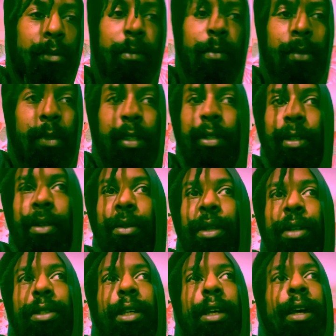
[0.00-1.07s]
So
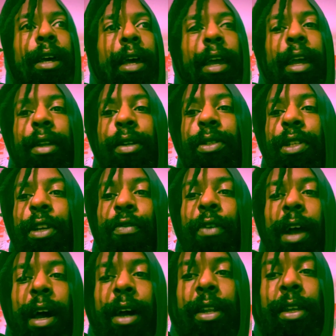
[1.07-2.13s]
there's different
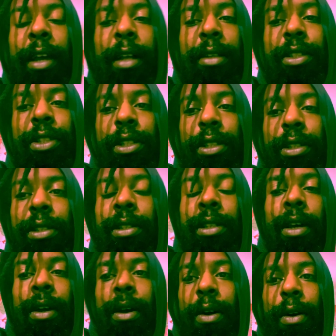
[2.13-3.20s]
ideologies
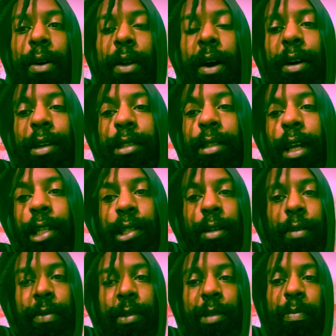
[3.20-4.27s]
on all sides
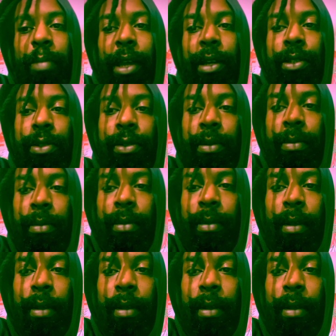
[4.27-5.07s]
of the spectrum.